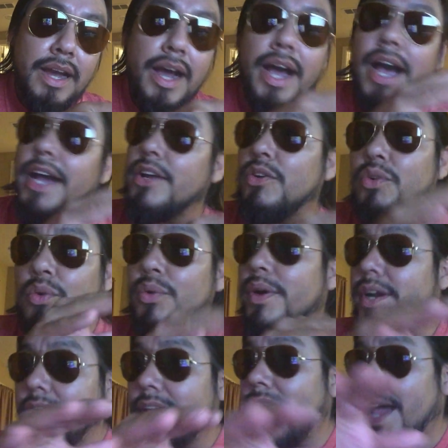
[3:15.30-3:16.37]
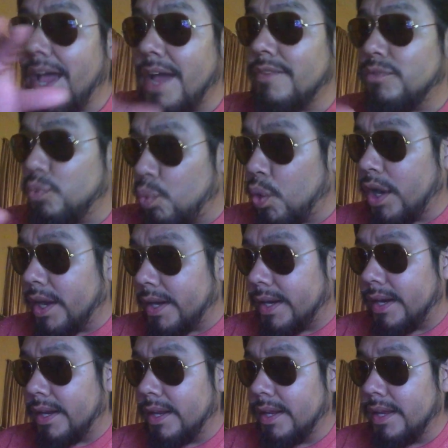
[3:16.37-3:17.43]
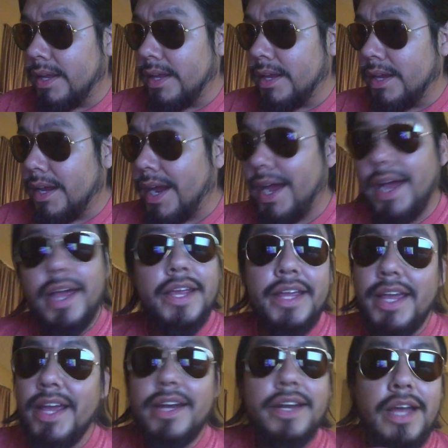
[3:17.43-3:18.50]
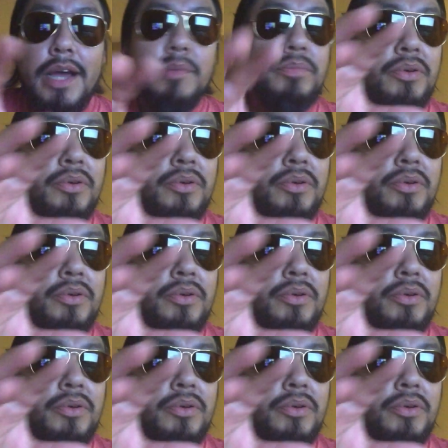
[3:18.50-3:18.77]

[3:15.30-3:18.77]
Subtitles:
I already have one. I cannot